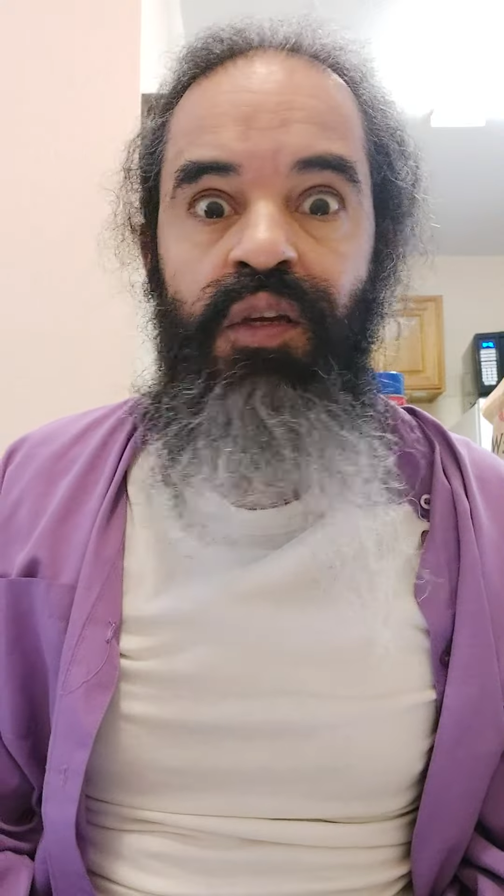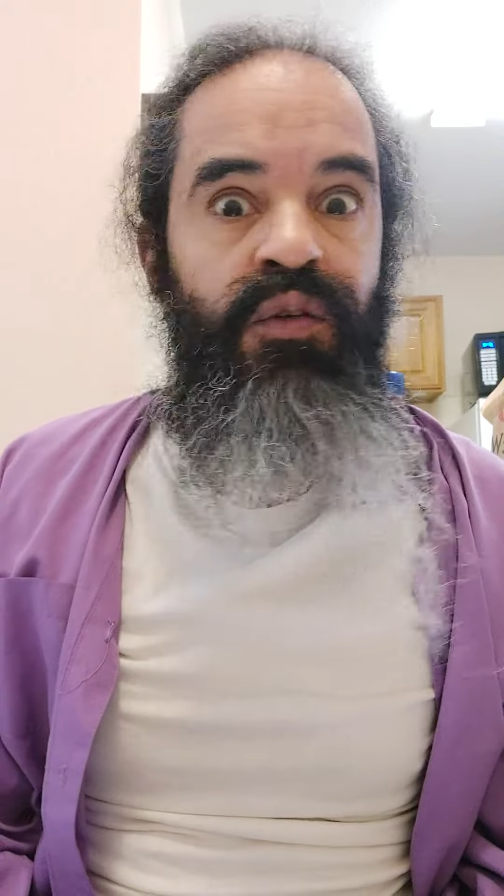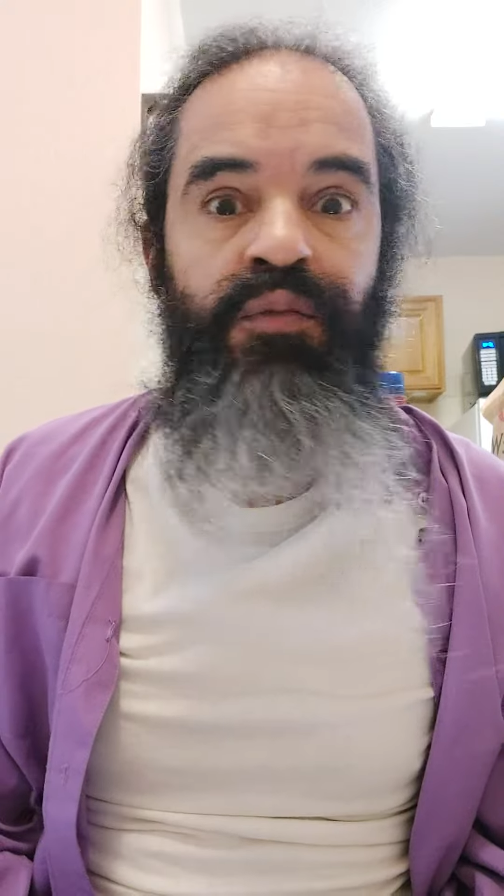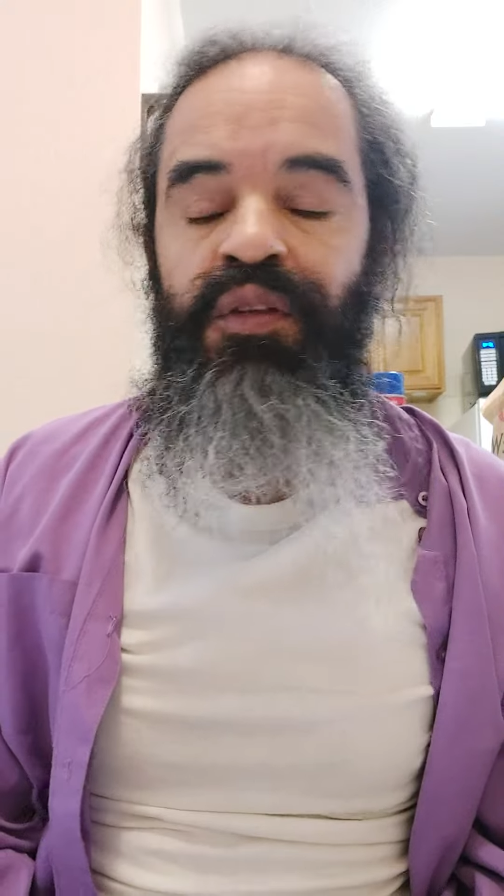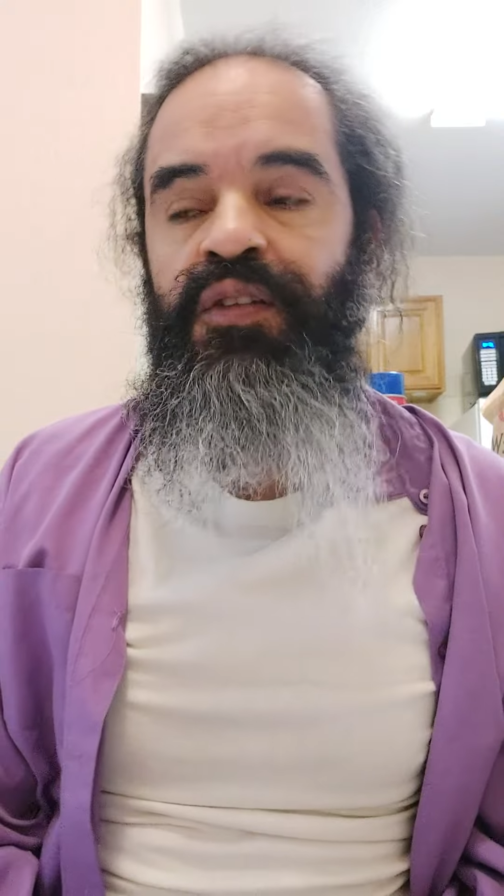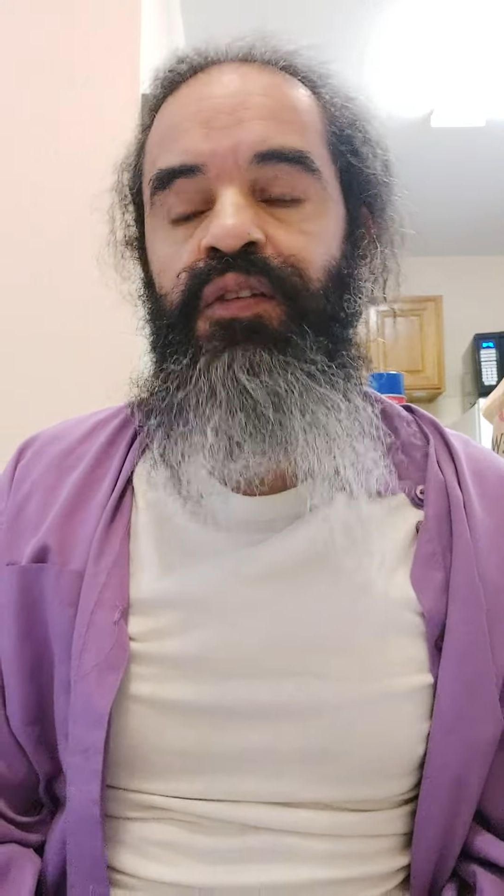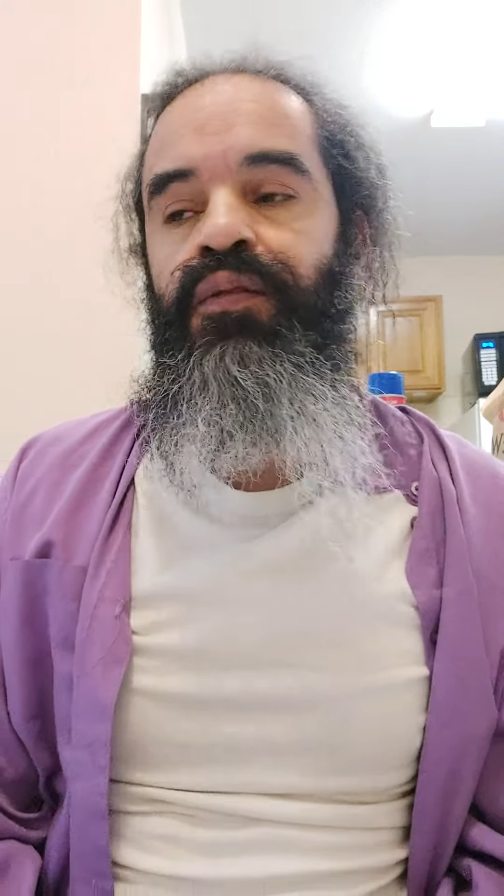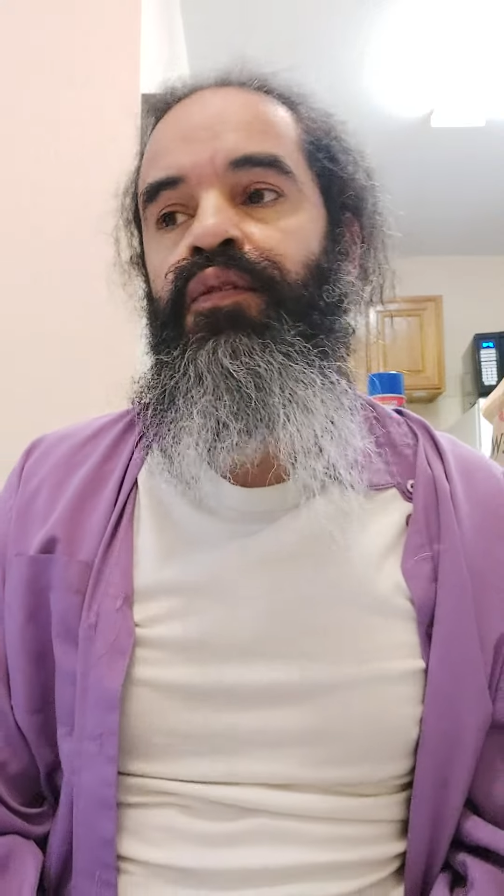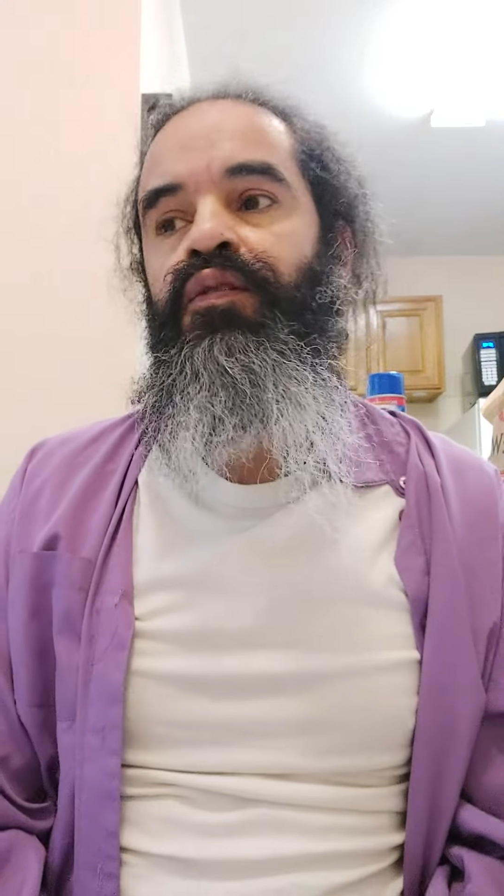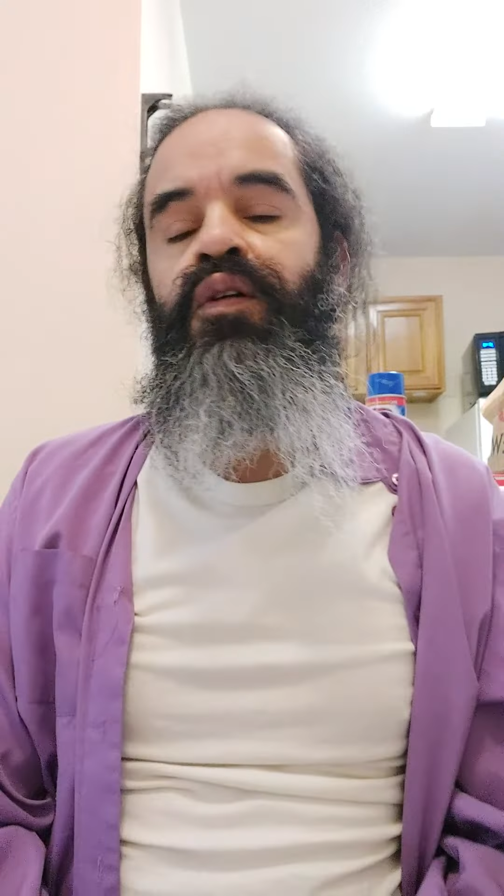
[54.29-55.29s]
It was a blessing
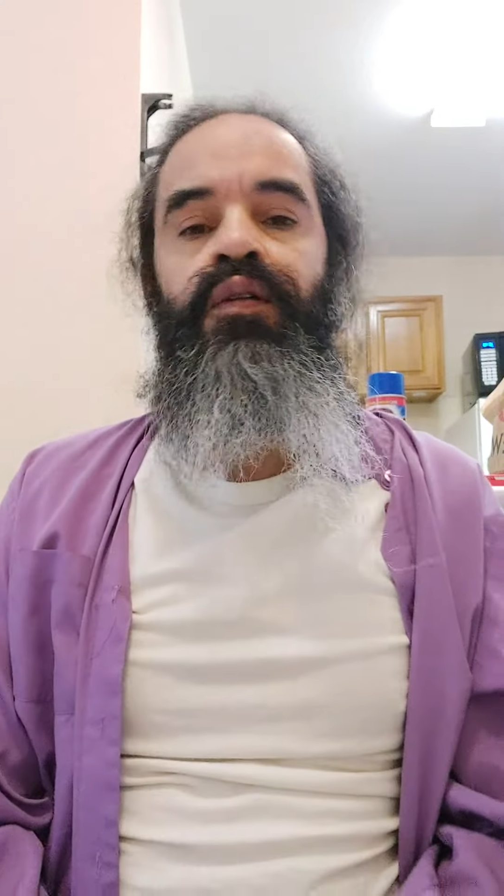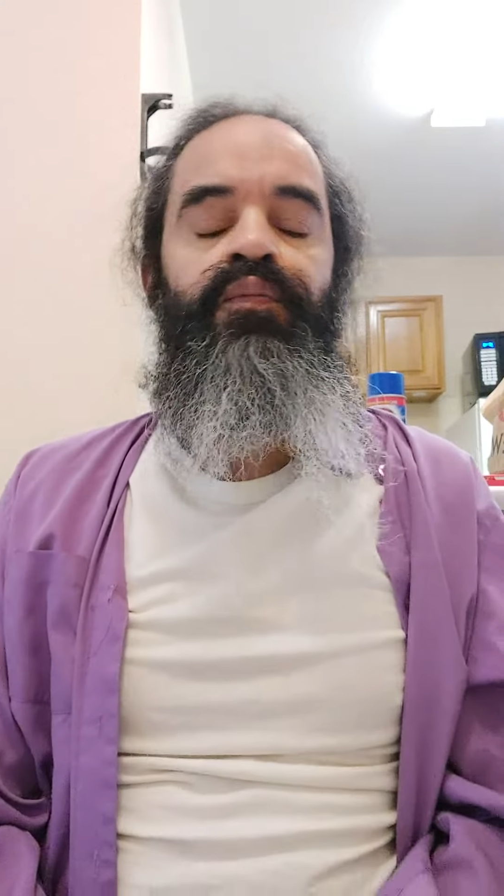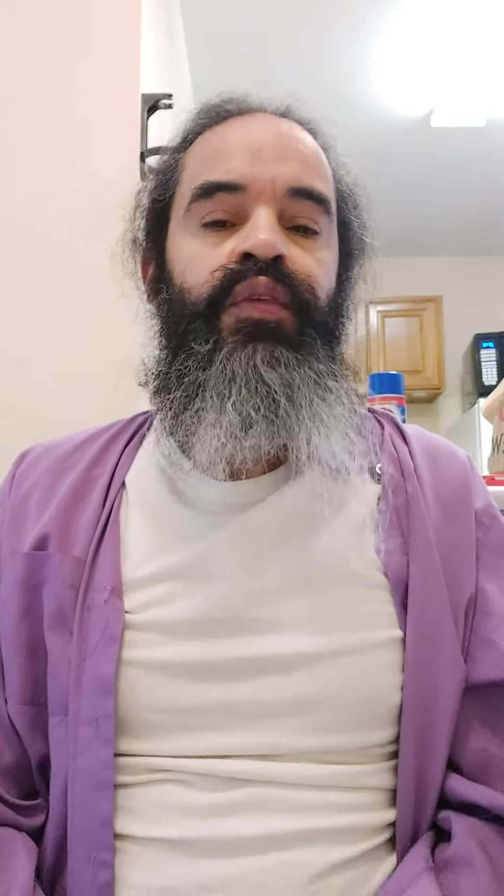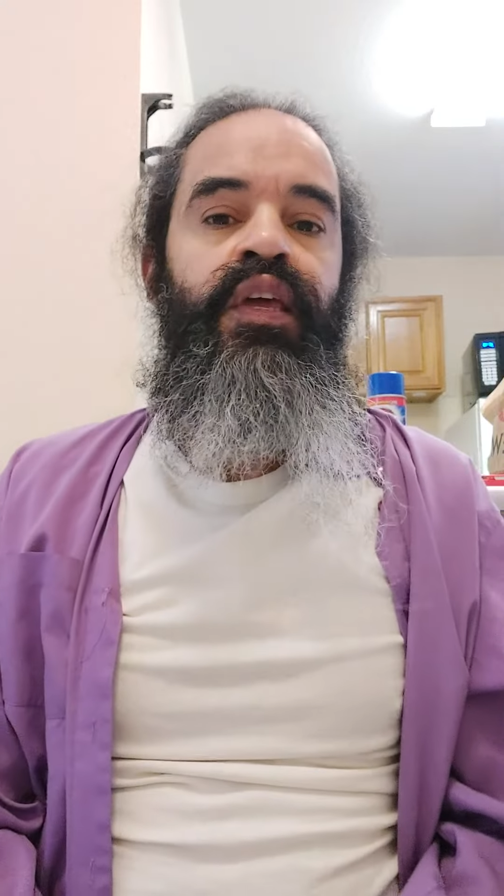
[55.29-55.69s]
from the Lord.